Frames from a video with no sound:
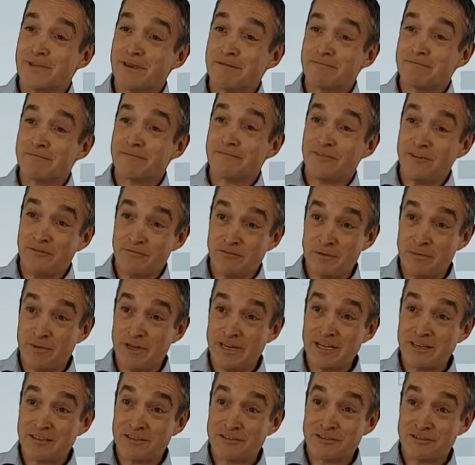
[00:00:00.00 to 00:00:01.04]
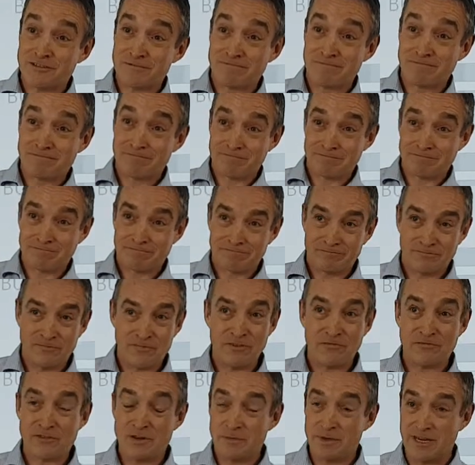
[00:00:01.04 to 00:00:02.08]
Yeah, 50 minutes?
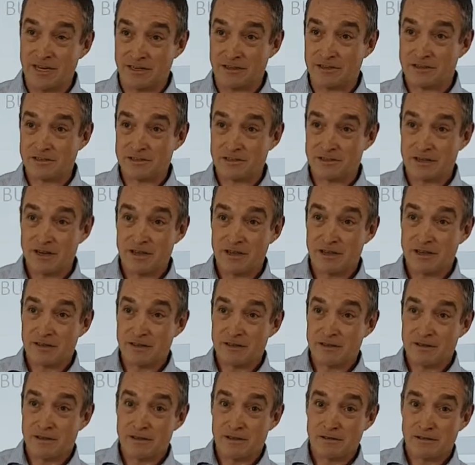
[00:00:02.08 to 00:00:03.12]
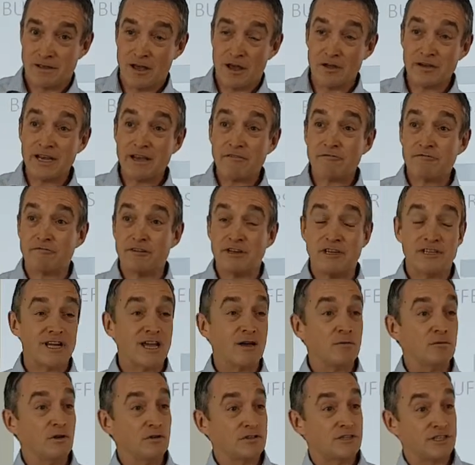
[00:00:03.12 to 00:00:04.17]
50 minutes. On average,
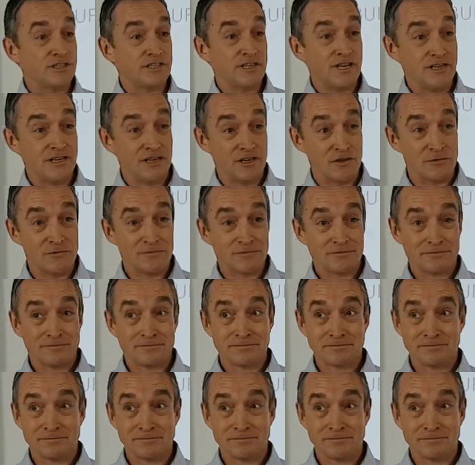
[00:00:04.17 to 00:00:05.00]
how long does it take you?